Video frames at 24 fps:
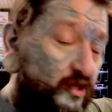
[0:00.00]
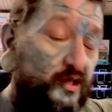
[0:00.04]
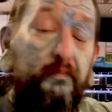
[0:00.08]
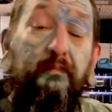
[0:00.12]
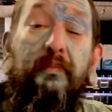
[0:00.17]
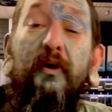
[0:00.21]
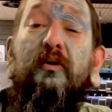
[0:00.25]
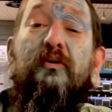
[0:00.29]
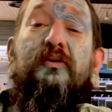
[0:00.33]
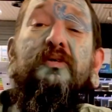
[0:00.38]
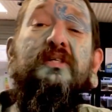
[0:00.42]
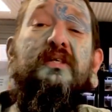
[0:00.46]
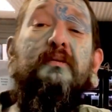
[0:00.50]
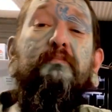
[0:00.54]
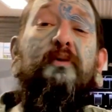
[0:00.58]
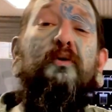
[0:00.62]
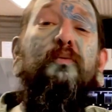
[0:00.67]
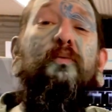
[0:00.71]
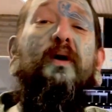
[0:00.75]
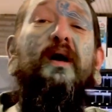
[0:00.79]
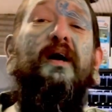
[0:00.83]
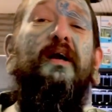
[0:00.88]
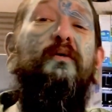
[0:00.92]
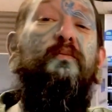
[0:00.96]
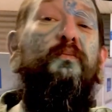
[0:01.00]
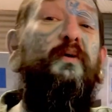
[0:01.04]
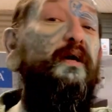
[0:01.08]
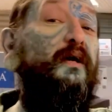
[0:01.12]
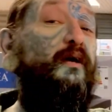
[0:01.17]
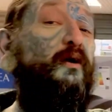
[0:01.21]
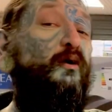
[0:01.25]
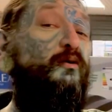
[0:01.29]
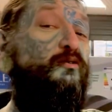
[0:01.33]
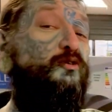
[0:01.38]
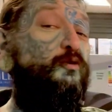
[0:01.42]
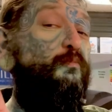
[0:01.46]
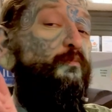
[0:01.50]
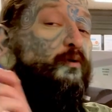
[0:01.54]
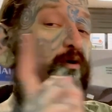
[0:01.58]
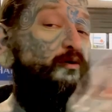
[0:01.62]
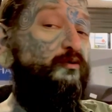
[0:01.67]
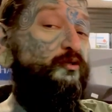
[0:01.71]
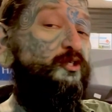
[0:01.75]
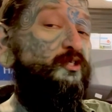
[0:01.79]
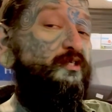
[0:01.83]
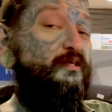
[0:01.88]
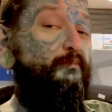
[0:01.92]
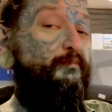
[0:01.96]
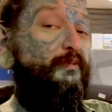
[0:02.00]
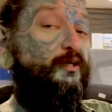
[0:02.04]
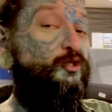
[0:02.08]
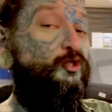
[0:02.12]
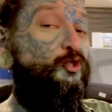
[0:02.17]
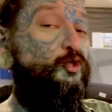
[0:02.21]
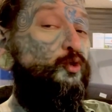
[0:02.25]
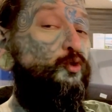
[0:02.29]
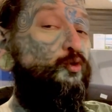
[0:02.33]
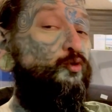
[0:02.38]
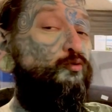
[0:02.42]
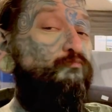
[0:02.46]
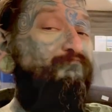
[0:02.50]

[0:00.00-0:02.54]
box number 1. We're going to box number 2.